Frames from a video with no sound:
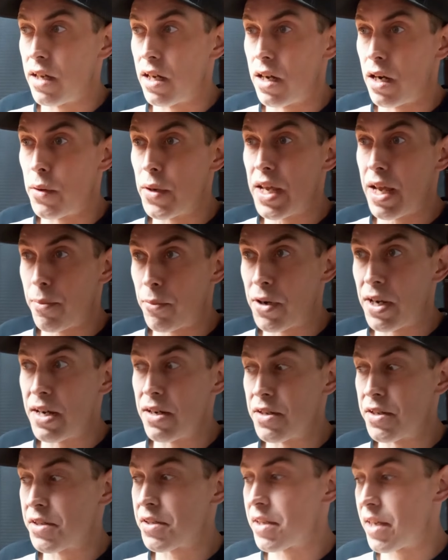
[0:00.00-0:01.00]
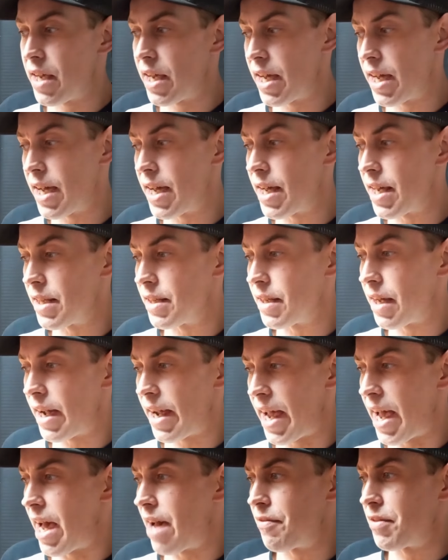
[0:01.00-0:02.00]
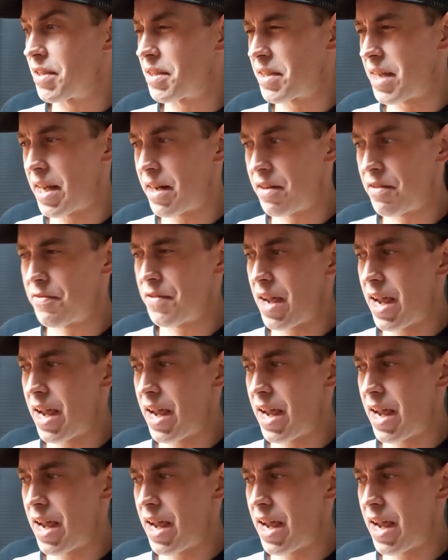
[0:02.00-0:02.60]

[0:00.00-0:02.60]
O E M rears, and I have a set of